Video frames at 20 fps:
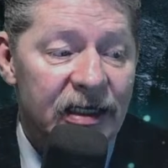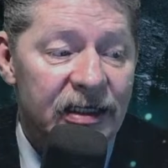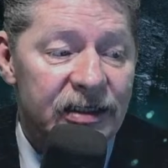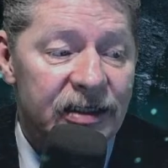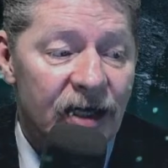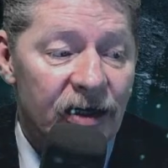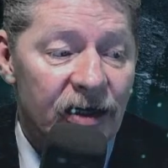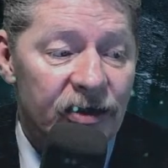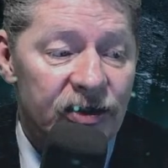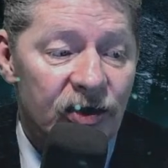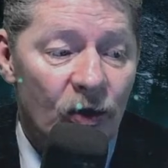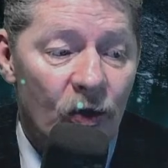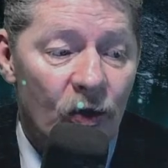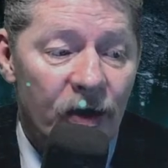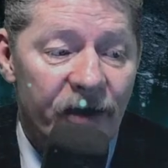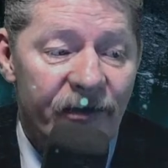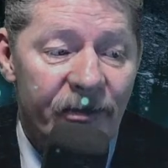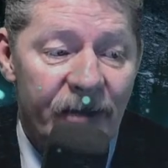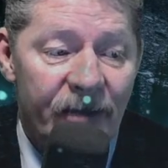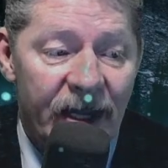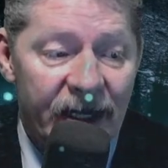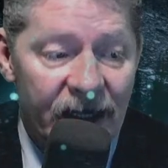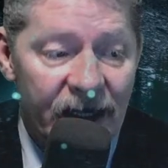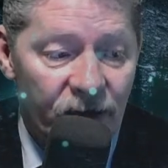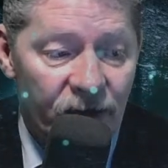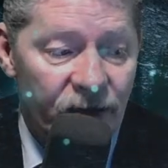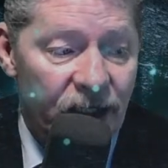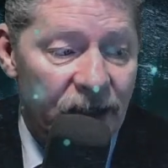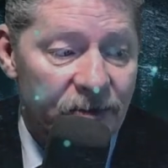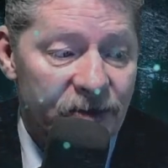it is also one of the main
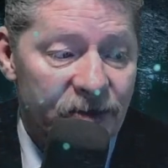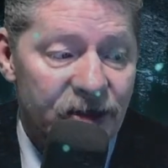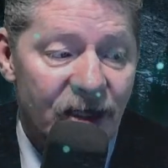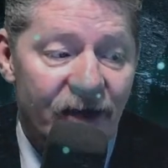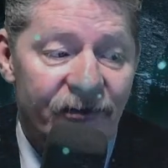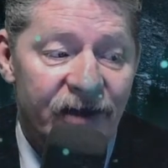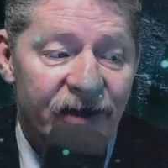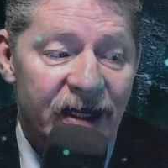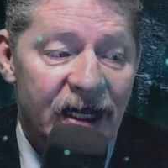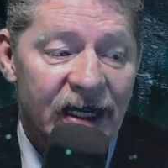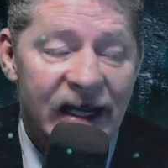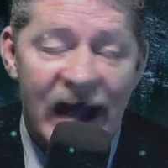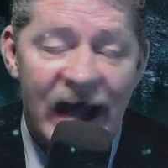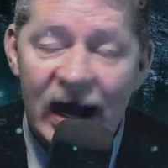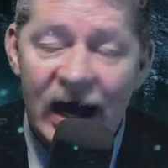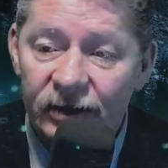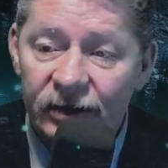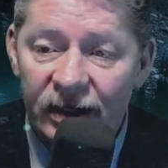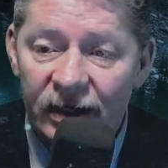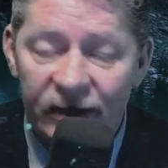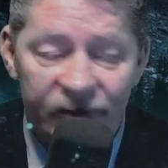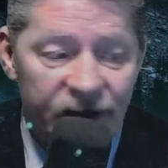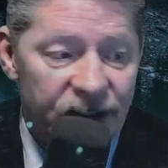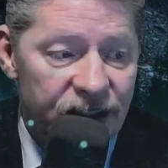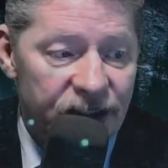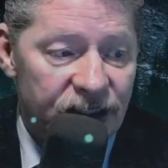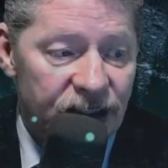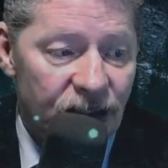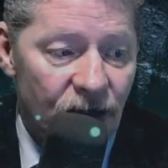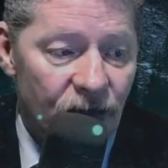outcomes of the accounting of
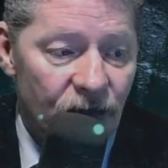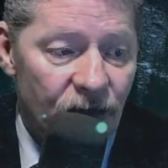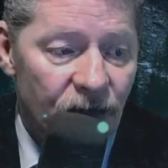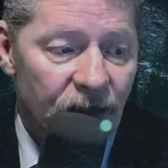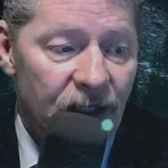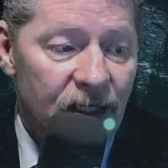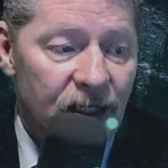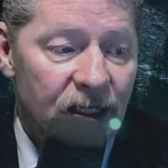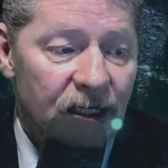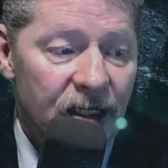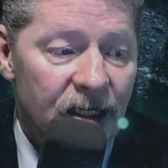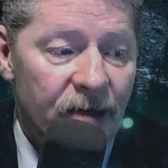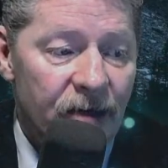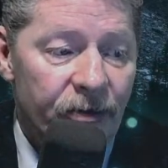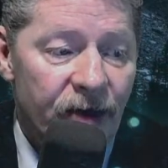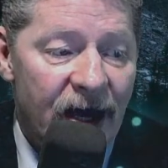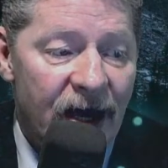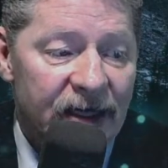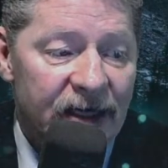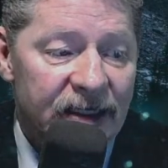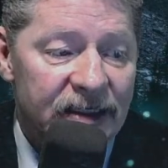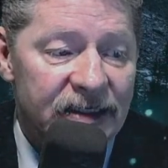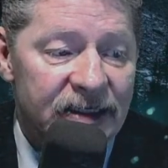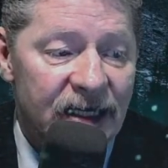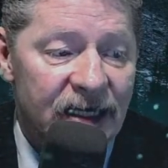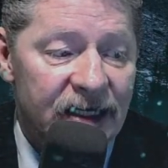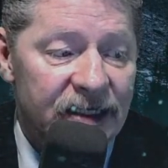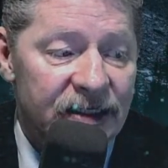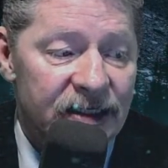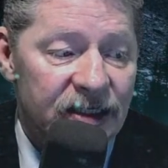this soul, practice
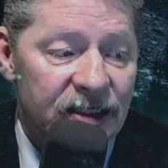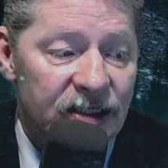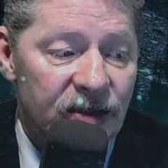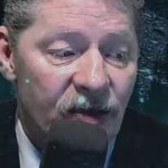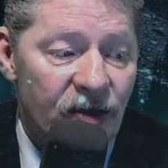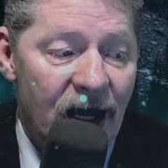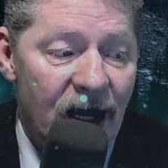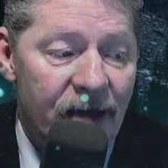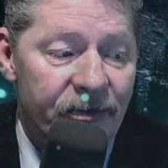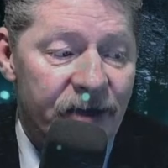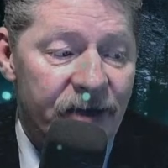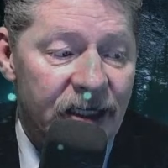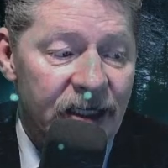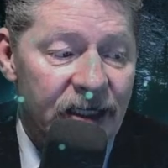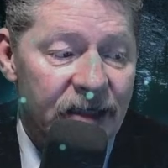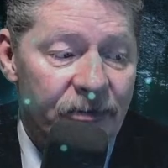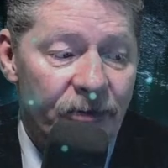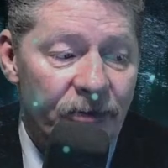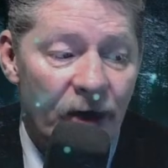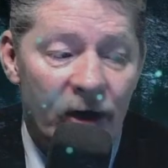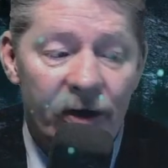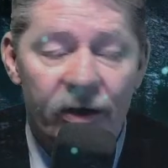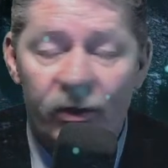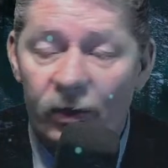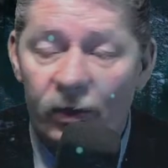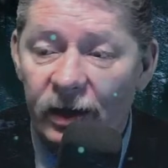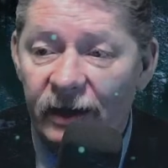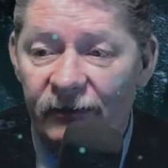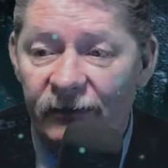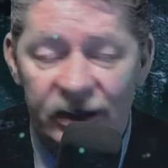that is described in part
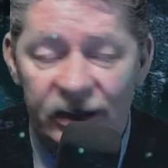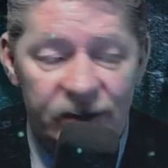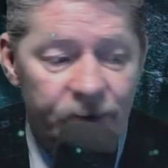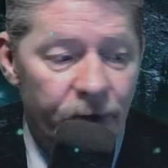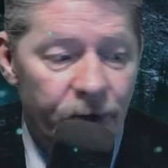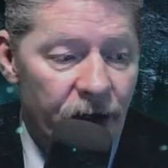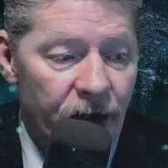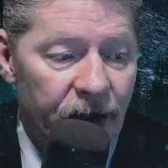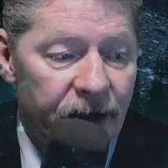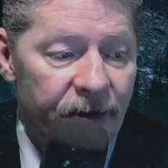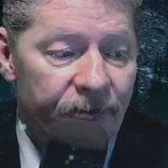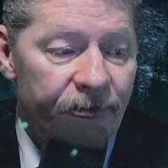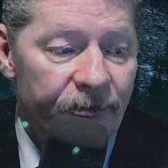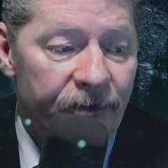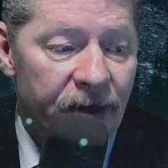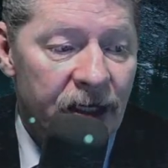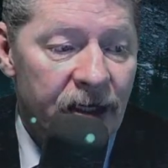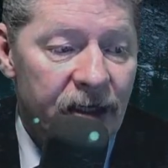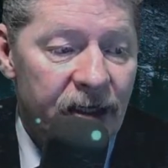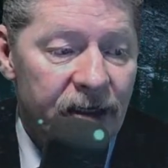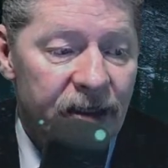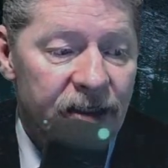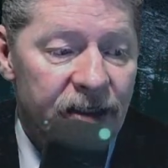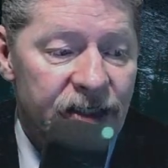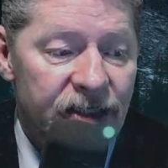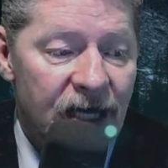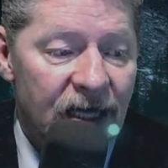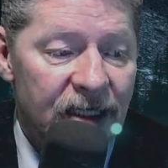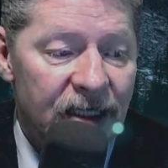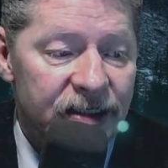3 of this book. The
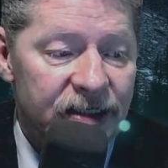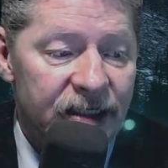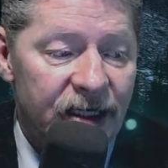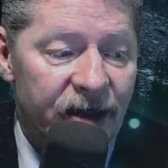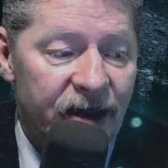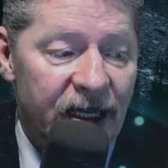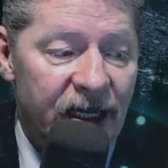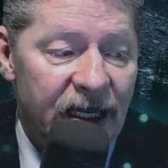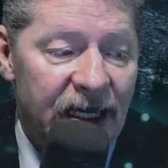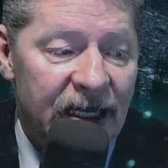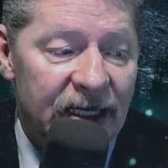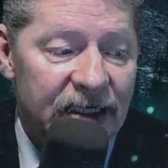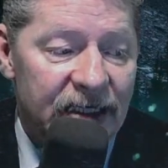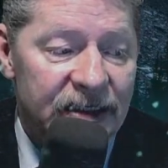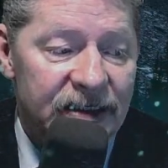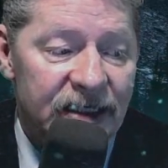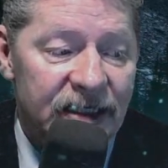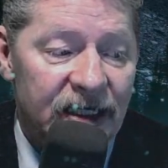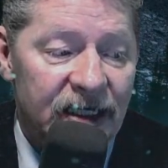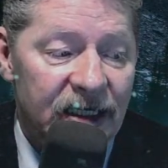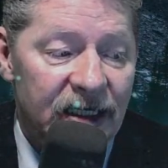challenging thing is,